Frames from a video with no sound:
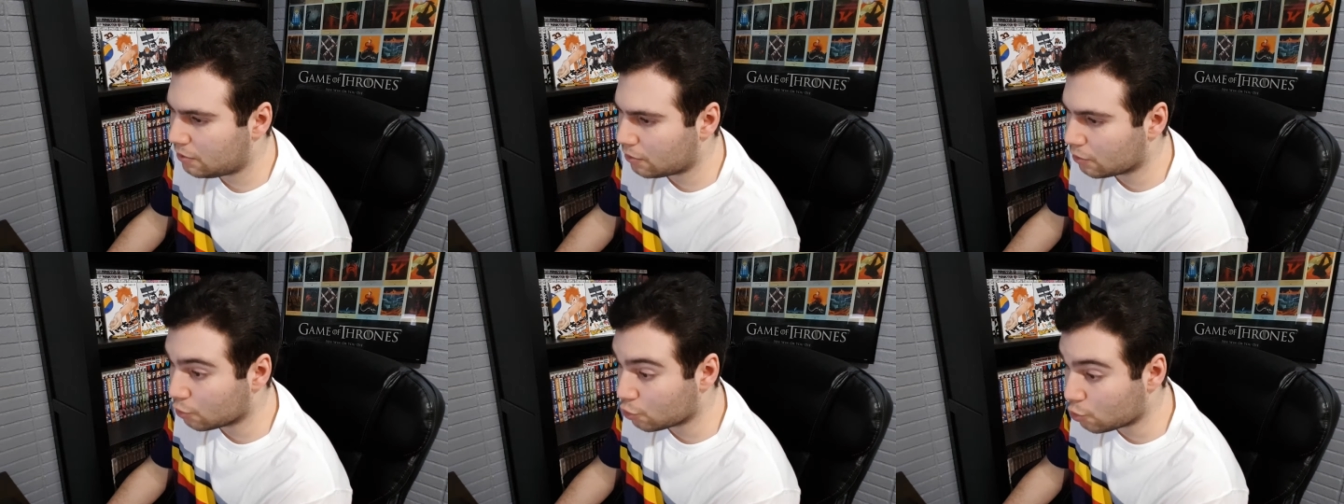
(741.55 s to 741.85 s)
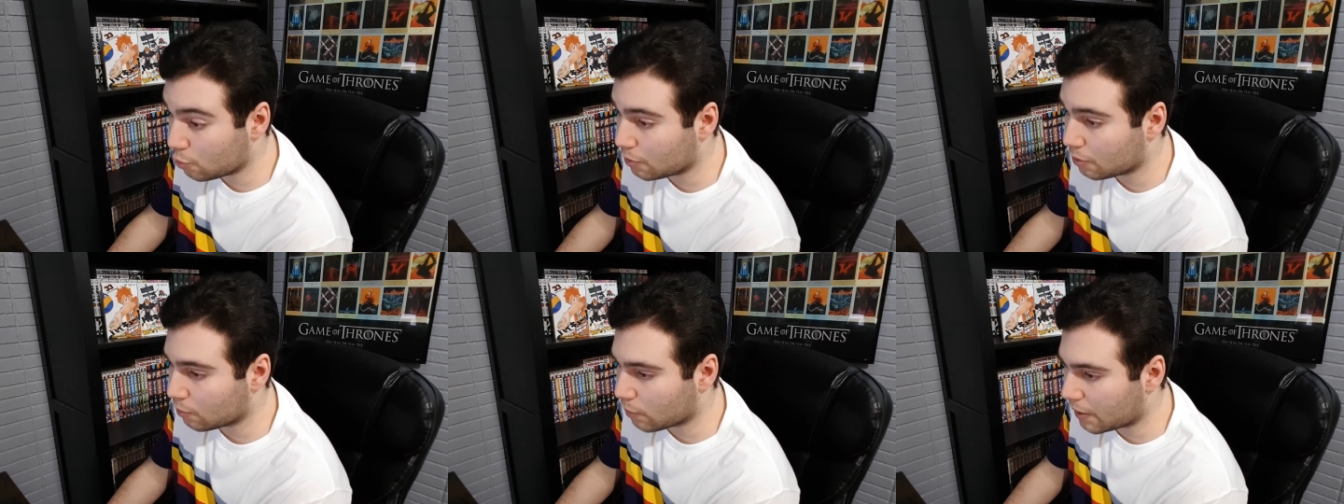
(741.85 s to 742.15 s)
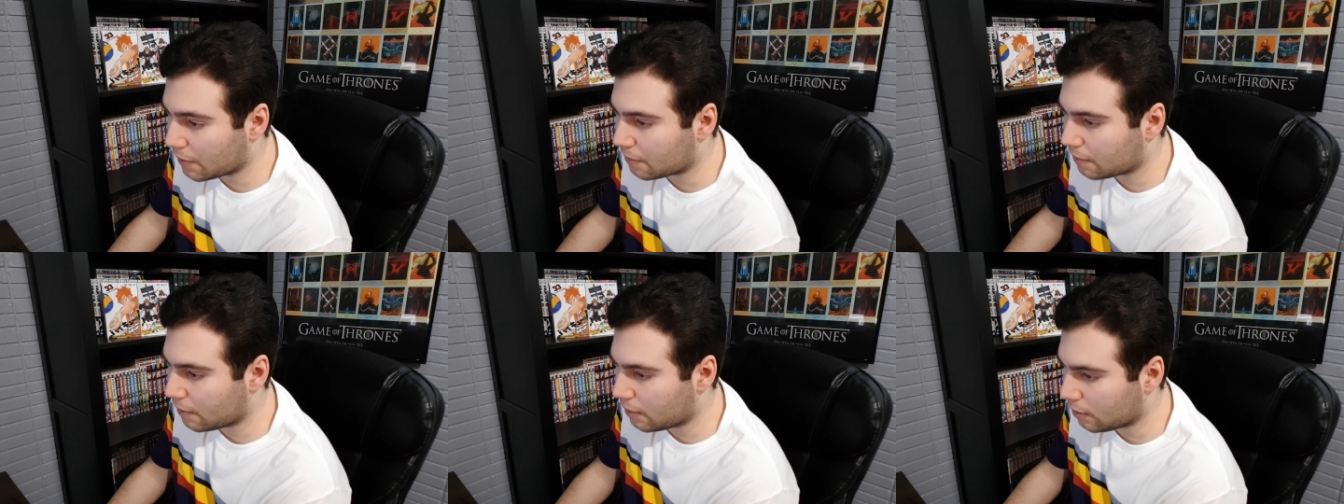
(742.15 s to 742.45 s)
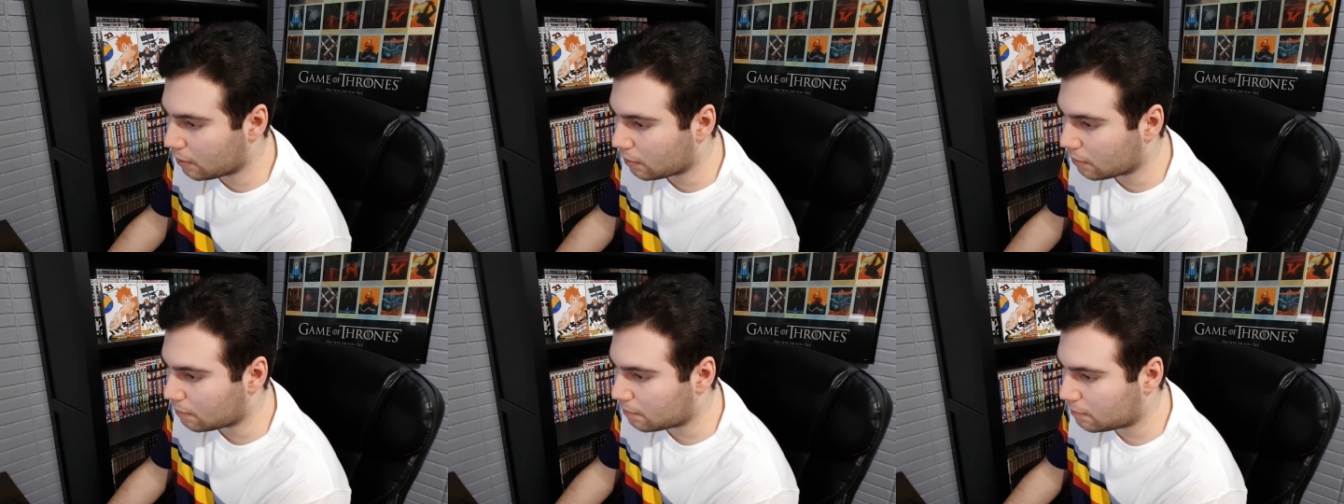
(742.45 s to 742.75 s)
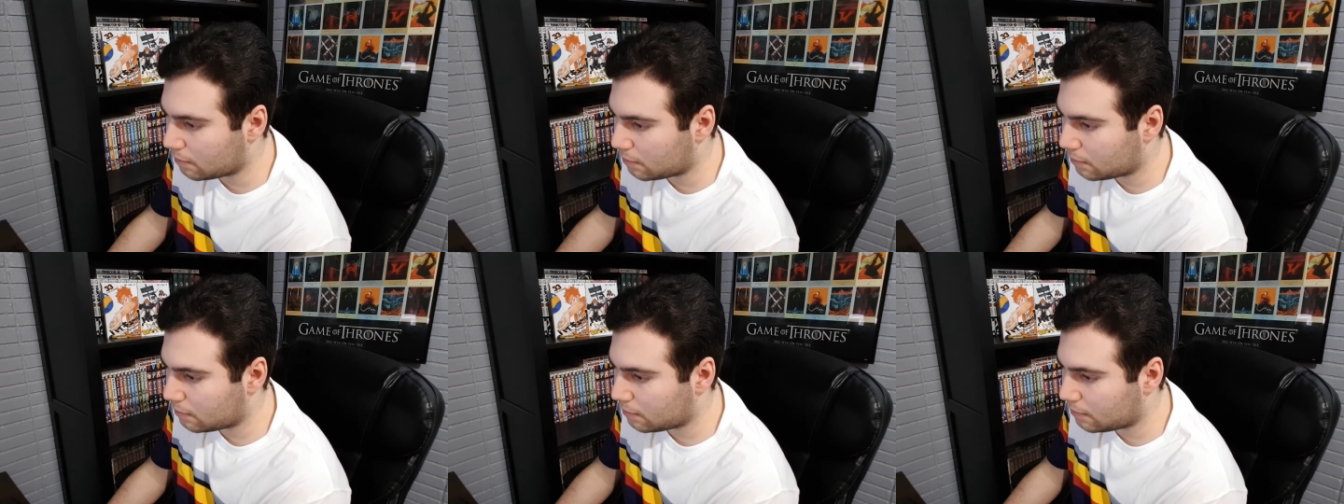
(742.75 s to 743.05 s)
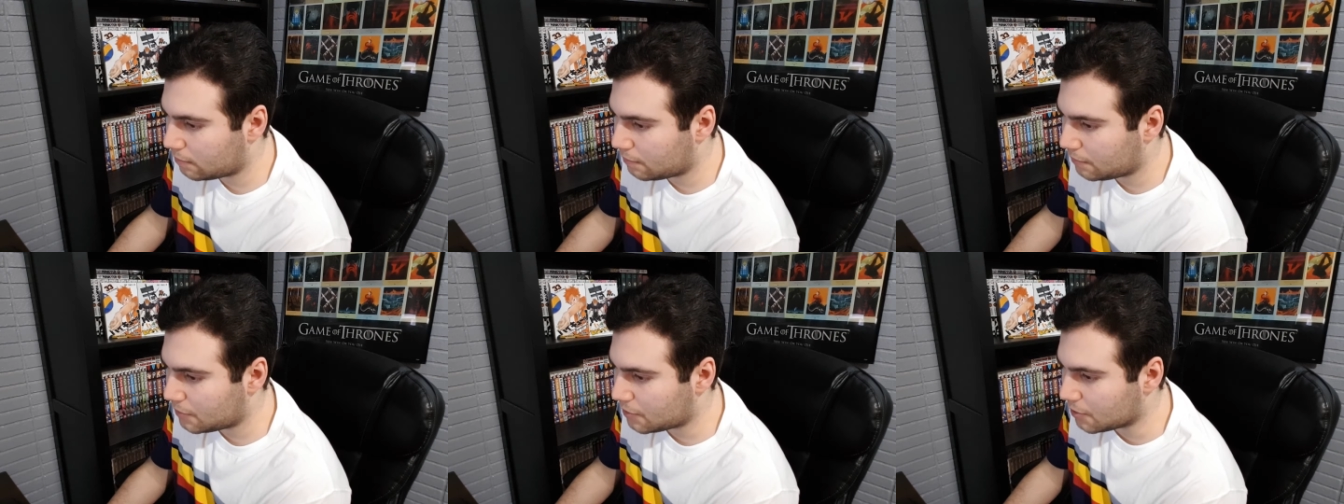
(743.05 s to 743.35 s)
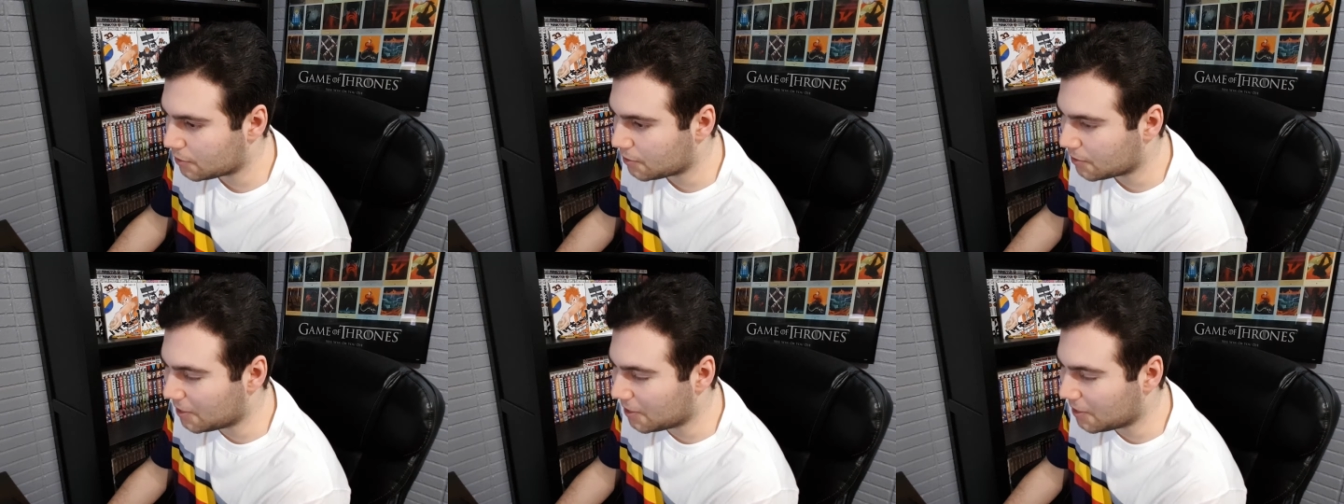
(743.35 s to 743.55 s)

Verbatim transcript: you're doing the right thing. To